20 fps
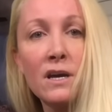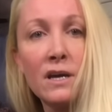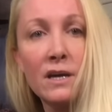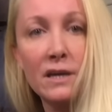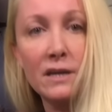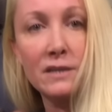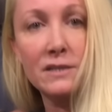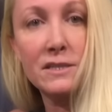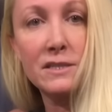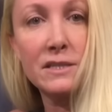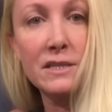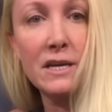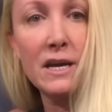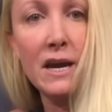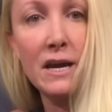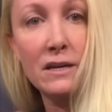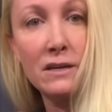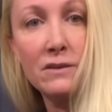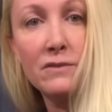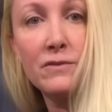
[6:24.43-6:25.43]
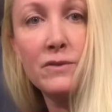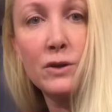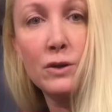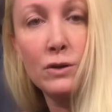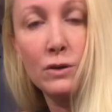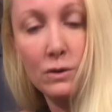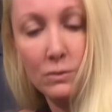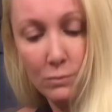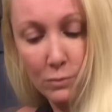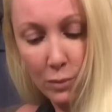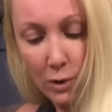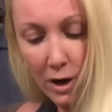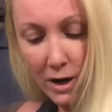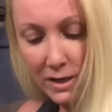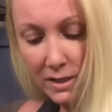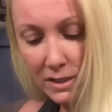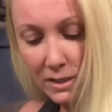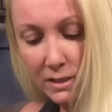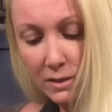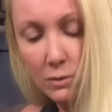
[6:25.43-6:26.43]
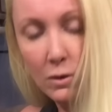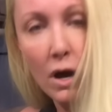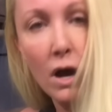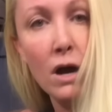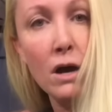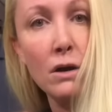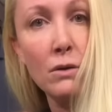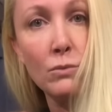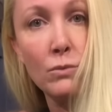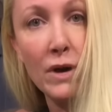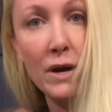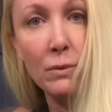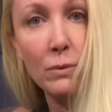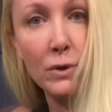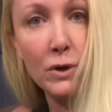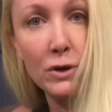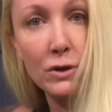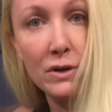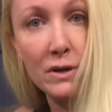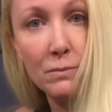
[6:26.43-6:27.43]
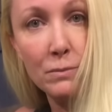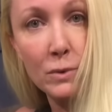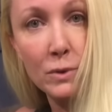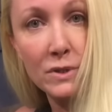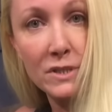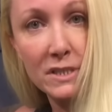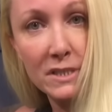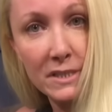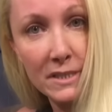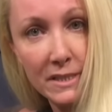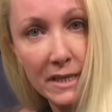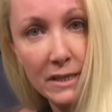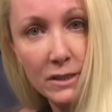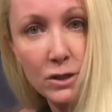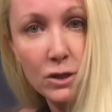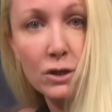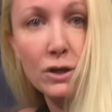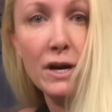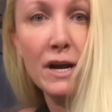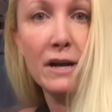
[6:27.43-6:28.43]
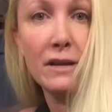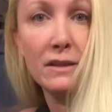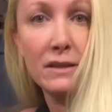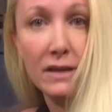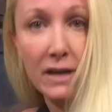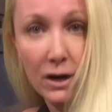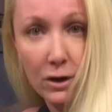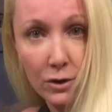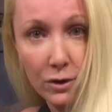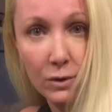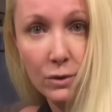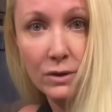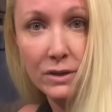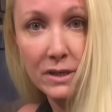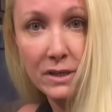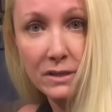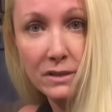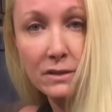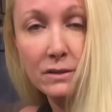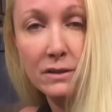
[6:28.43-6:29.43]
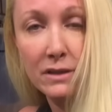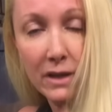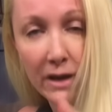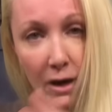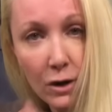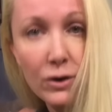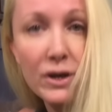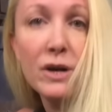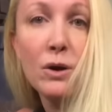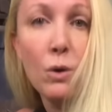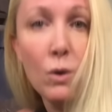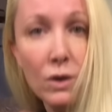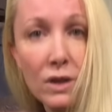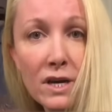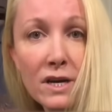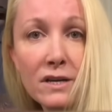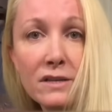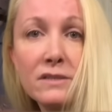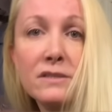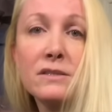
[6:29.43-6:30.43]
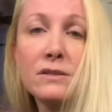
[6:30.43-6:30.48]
It's the end of your breast, right where your nipple is in center, and the areola,